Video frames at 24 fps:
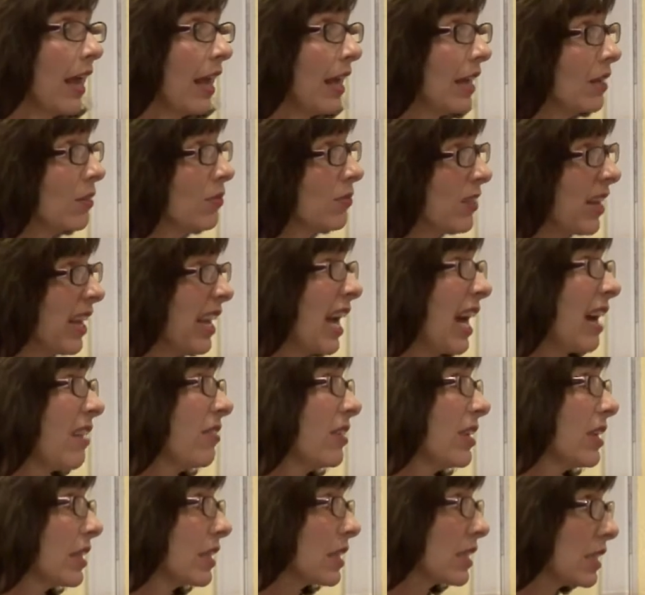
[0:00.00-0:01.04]
And if they
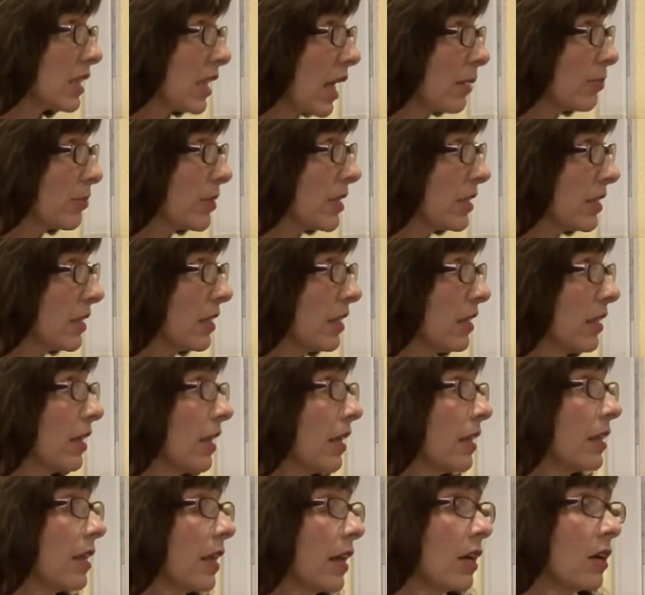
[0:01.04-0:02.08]
haven't accepted it
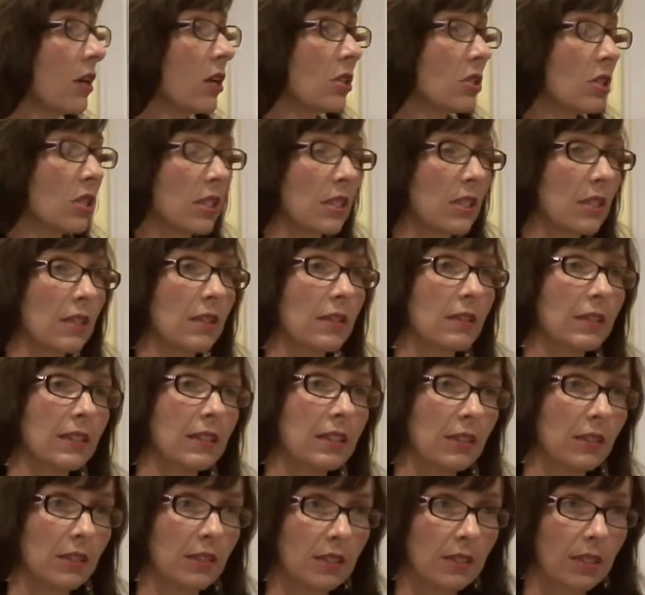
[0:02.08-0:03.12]
and they are still
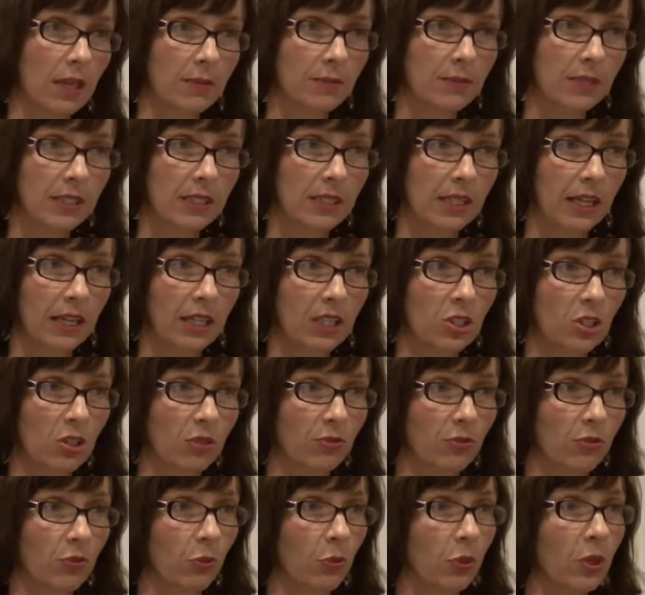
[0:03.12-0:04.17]
in some stage
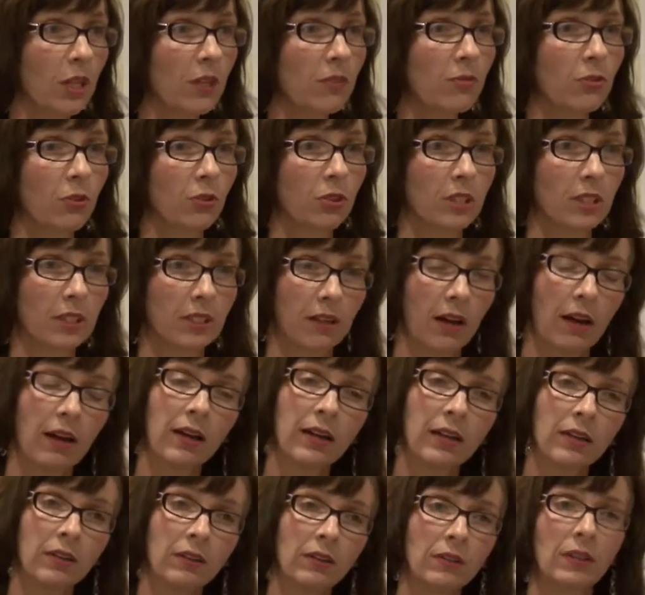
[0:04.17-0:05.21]
of grief or
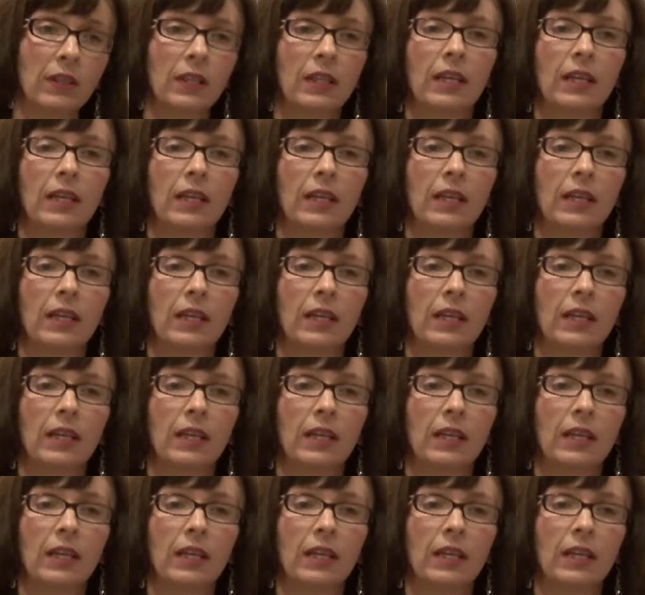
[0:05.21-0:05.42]
denial,